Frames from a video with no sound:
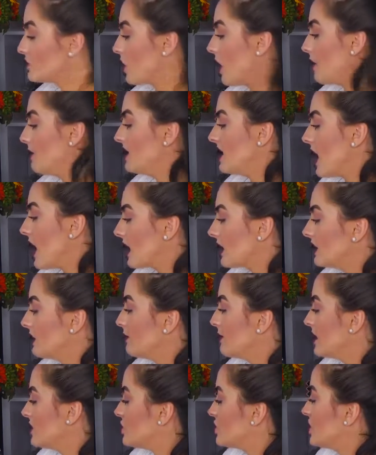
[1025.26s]
so I'm not going
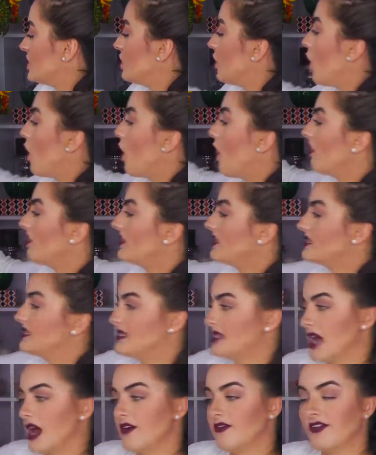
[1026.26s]
to mention all this
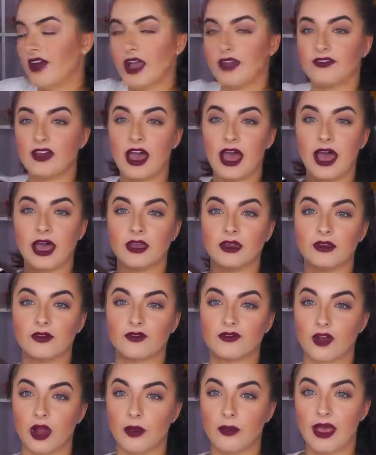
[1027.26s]
stuff I've had
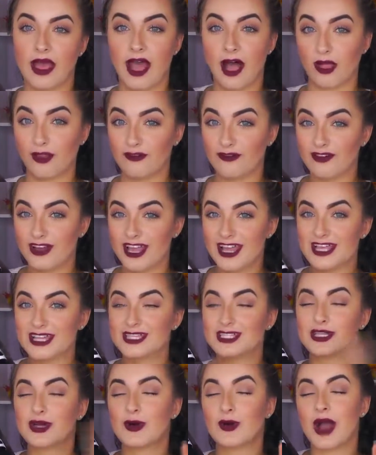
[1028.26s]
from e.l.f.
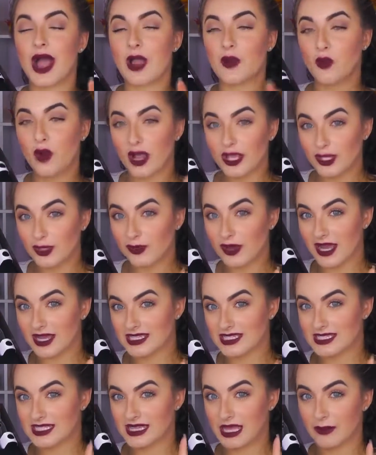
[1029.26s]
So I want you
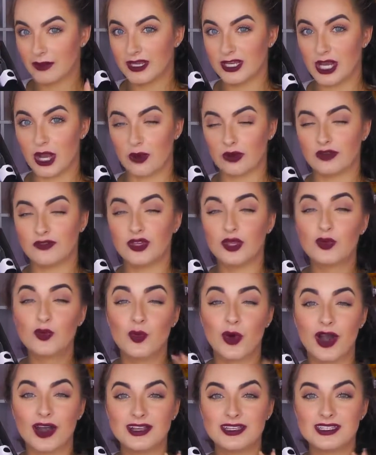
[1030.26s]
guys to let me know if you
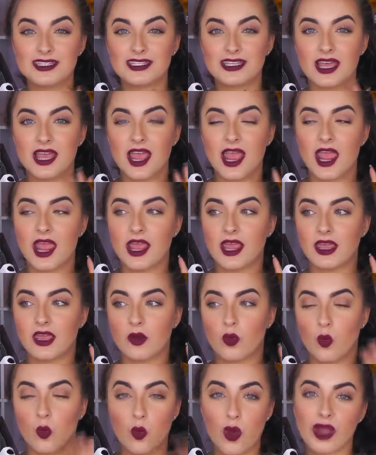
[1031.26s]
want a
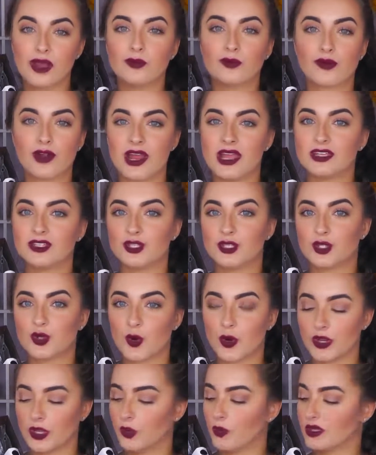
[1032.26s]
one brand
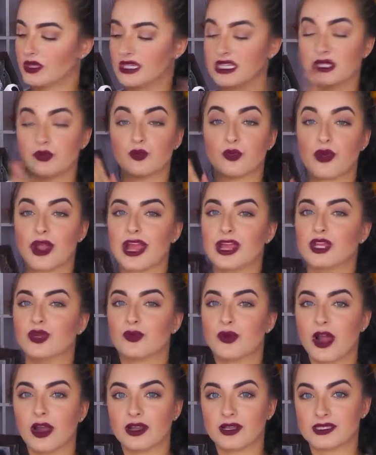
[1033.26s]
tutorial with these brand new
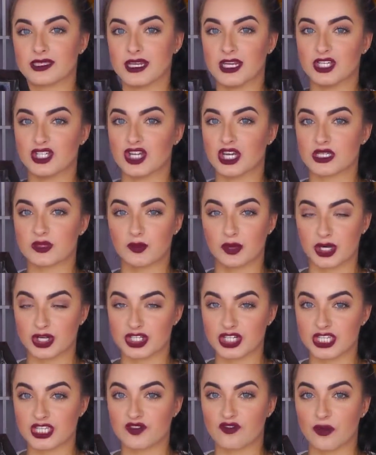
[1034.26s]
products that I just
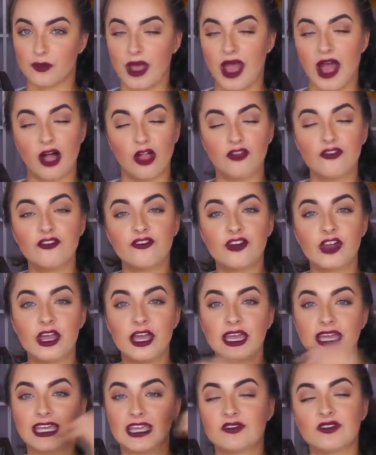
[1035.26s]
purchased from e.l.f.
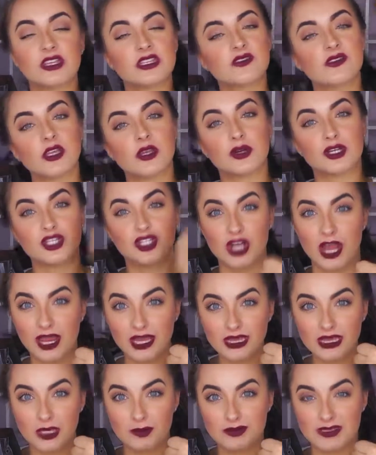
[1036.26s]
Give this video a
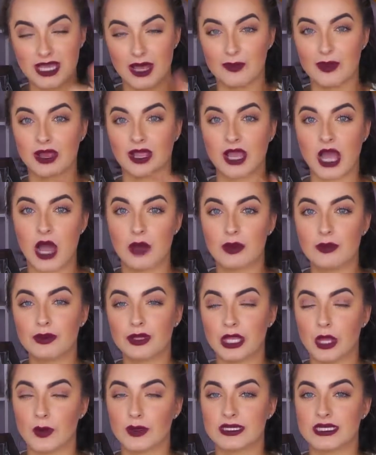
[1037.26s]
giant thumbs up and comment
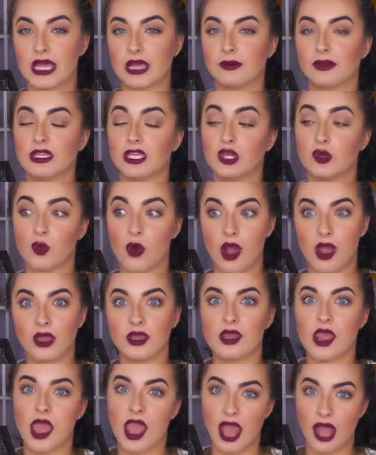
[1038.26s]
below and tell me that you want
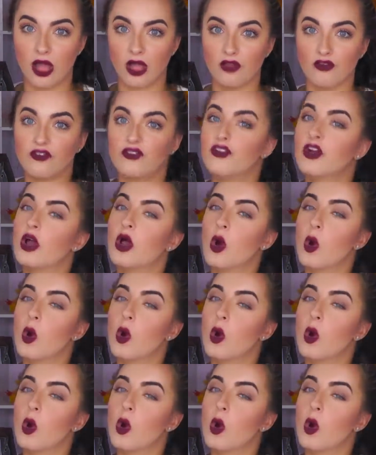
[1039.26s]
an e.l.f.